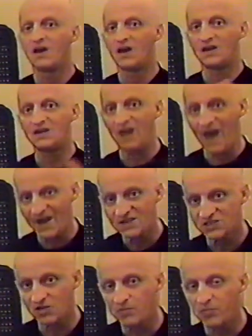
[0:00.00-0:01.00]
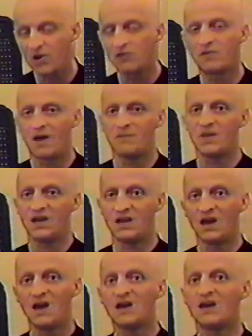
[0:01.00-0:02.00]
in the Acxel programming,
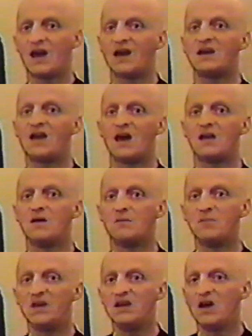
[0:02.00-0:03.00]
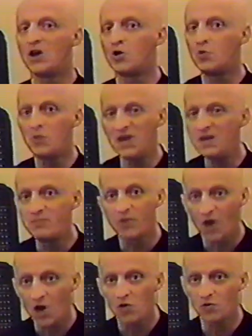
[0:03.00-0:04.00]
can then be
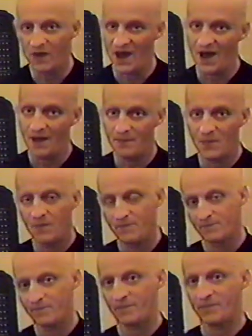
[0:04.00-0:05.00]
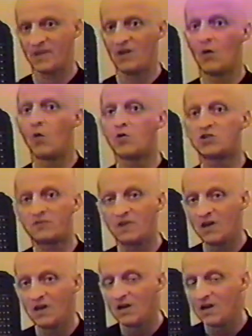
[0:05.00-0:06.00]
reprogrammed or
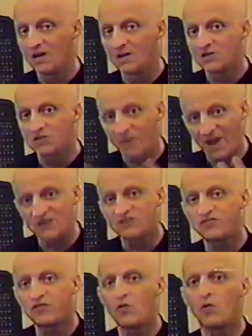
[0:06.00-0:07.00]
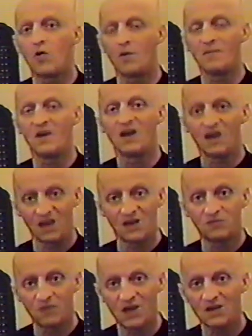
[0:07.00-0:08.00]
transformed
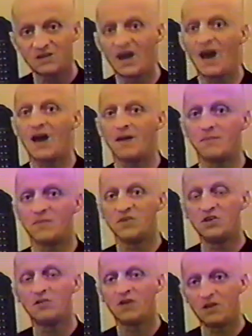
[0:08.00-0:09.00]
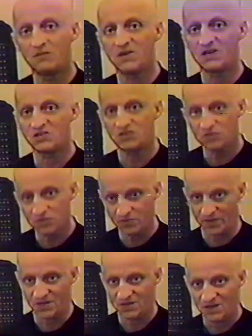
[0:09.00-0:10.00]
in real time. You hear it as you
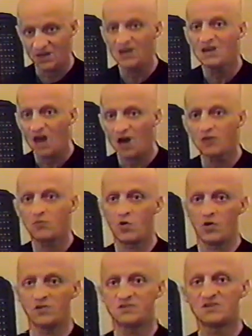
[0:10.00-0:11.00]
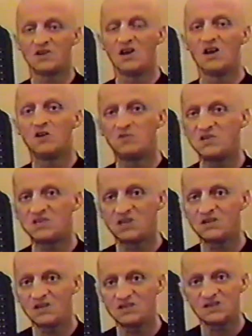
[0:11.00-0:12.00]
do it. In other words,
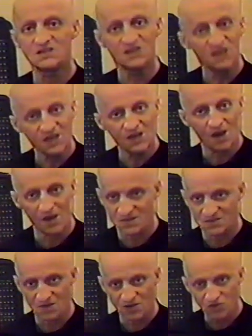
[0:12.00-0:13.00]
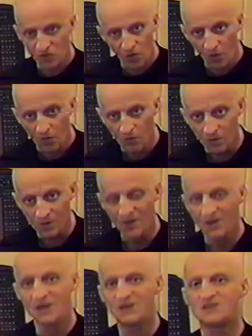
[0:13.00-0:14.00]
resynthesis here is not the goal,
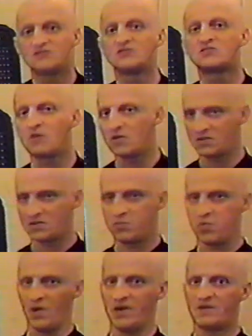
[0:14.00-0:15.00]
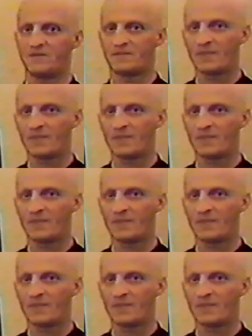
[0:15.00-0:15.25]
it is the starting point.